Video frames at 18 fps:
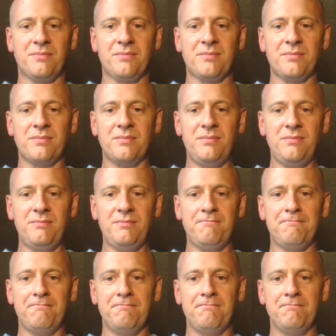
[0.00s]

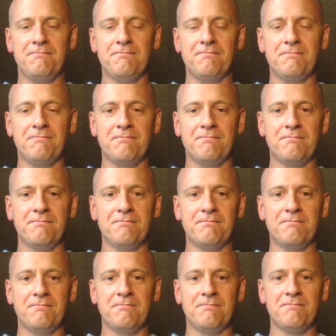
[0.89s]

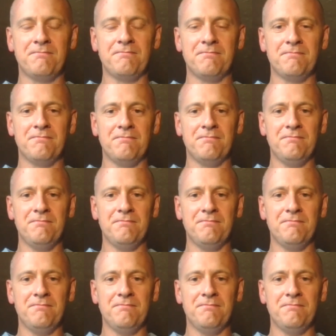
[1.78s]
(no one is talking)